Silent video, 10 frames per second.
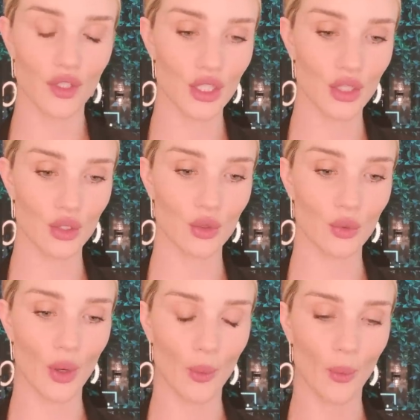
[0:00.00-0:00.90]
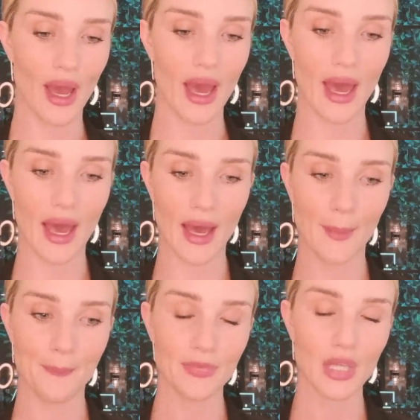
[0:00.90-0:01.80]
for you
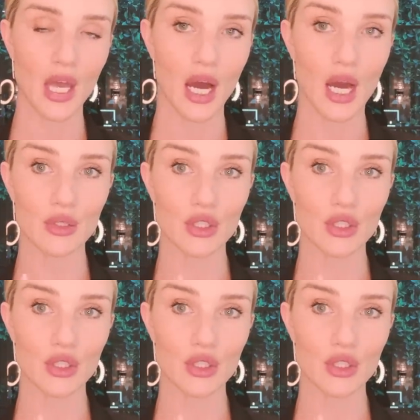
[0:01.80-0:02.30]
where I